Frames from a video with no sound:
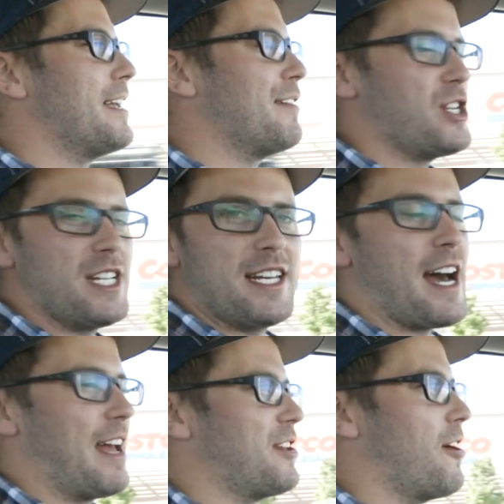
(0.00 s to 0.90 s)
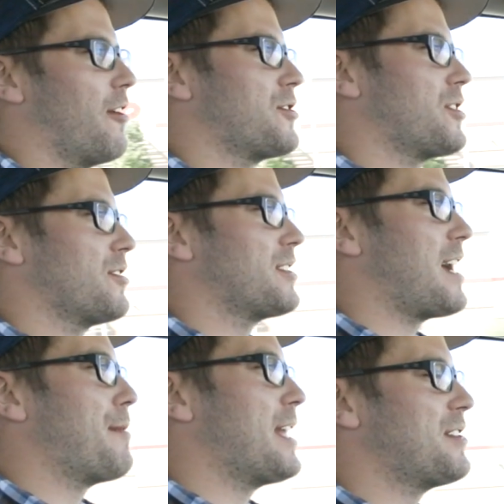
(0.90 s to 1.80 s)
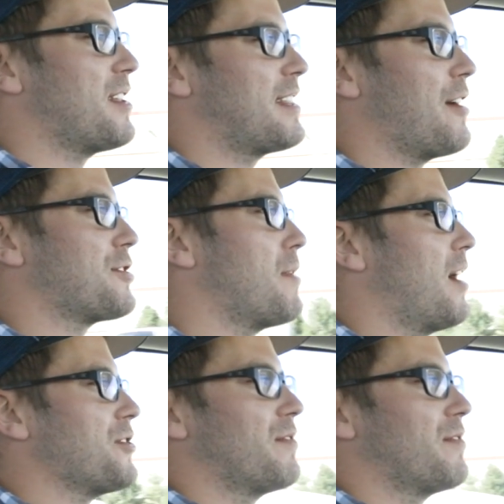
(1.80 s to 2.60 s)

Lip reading: if she did not have the auto start stop, and that's in 1,000 miles.